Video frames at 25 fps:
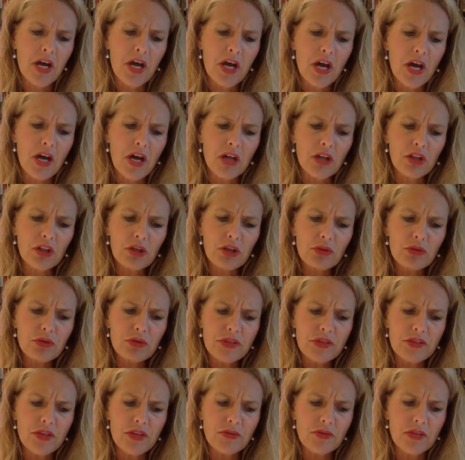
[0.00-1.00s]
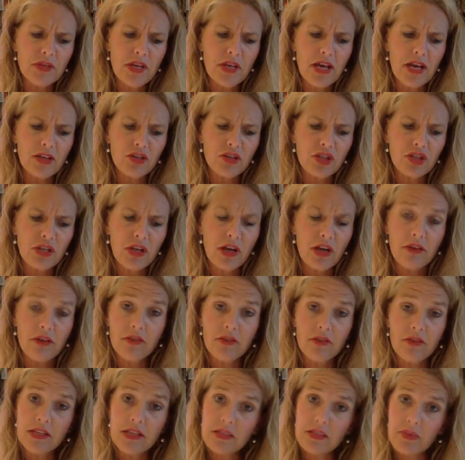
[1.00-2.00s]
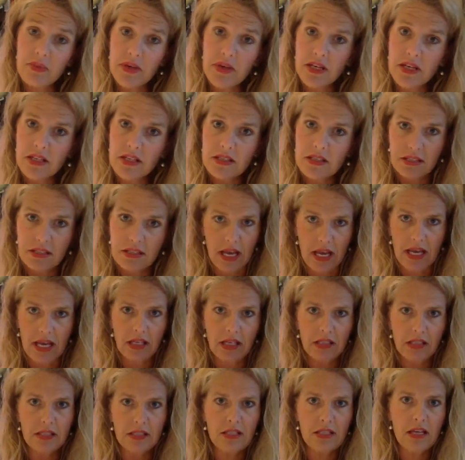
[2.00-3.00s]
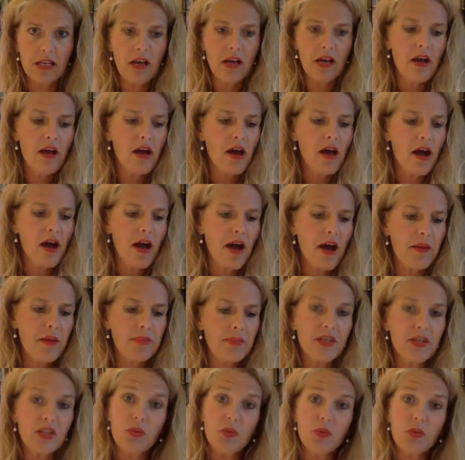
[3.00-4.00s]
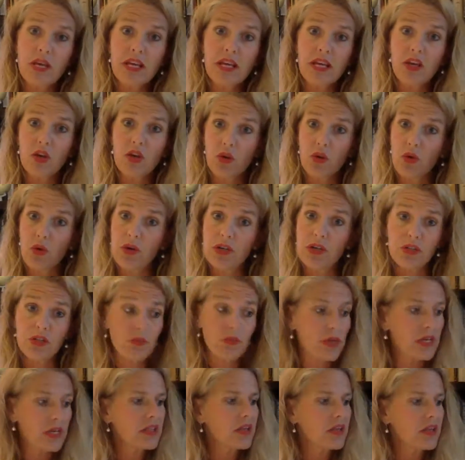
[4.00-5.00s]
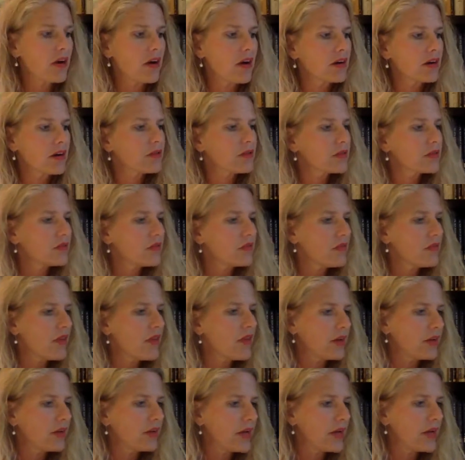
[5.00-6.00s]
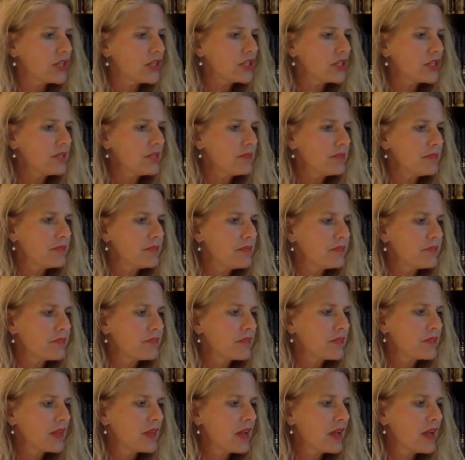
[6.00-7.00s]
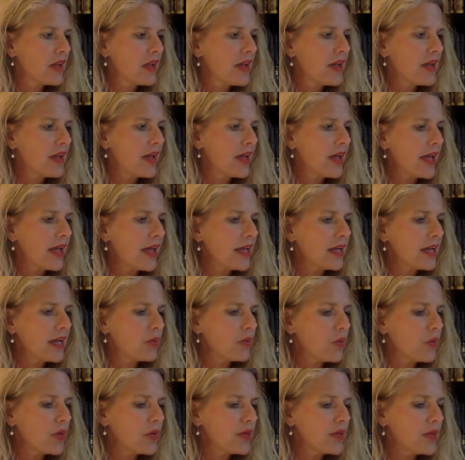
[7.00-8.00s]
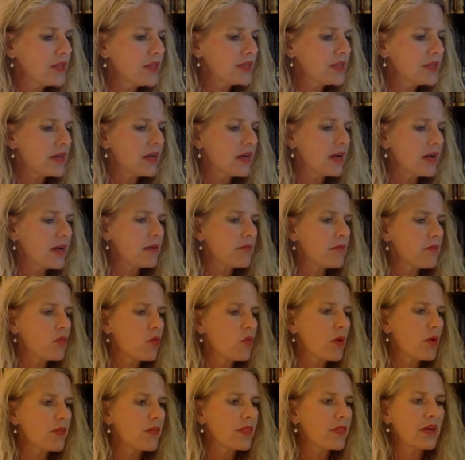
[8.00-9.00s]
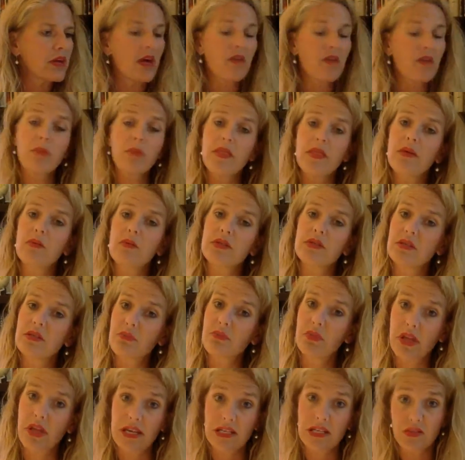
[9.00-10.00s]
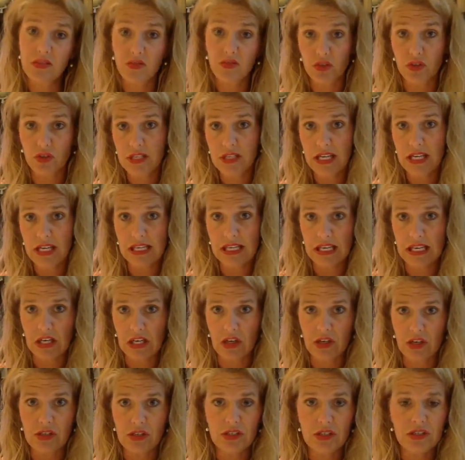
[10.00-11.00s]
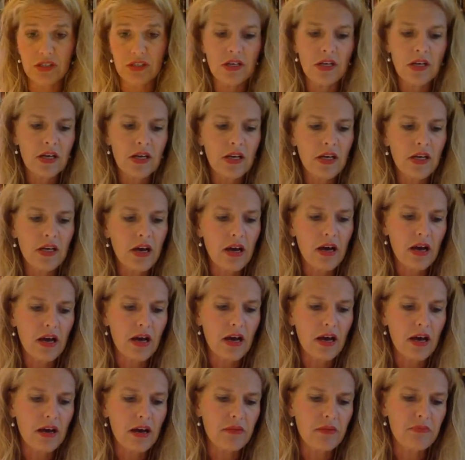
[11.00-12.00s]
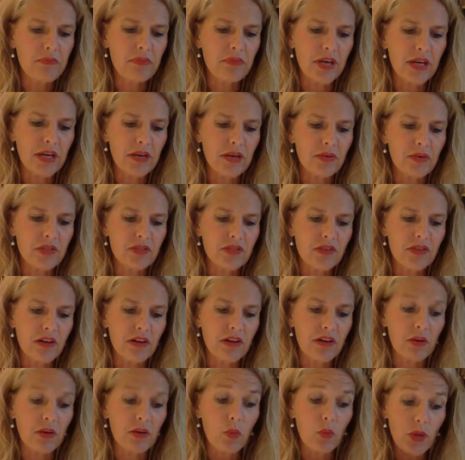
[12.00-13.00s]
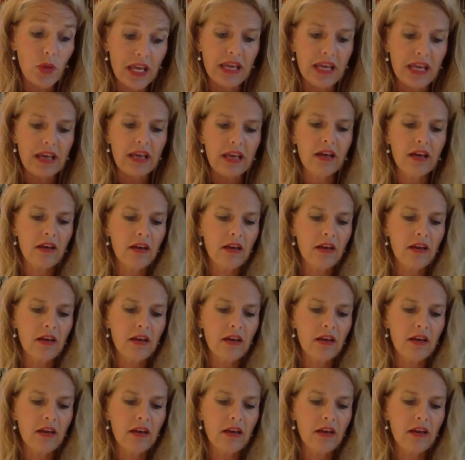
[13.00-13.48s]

a loose association of independent states. This week you're going to read the Articles of Confederation, and it was the government that was in place for 10 years, but it was very weak.